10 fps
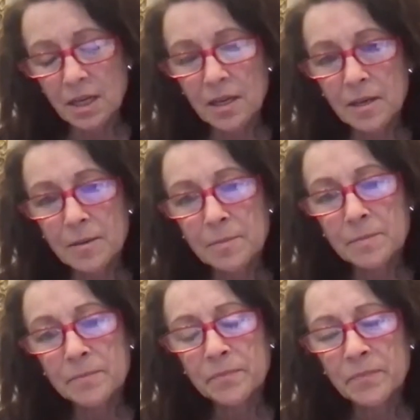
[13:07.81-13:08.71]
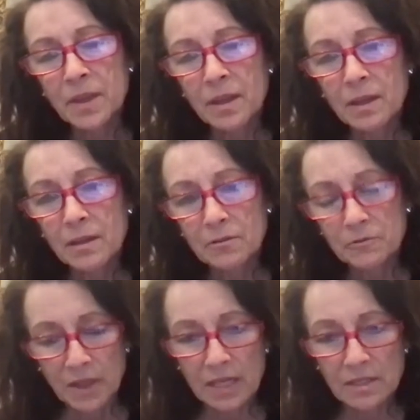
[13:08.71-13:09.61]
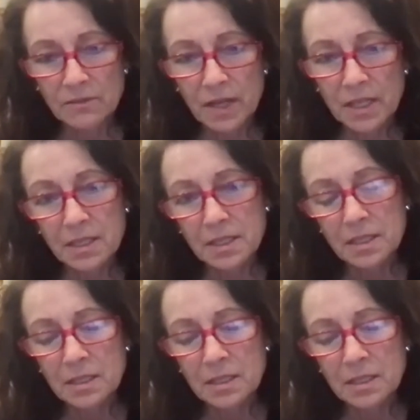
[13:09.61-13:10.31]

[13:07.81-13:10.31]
for that event.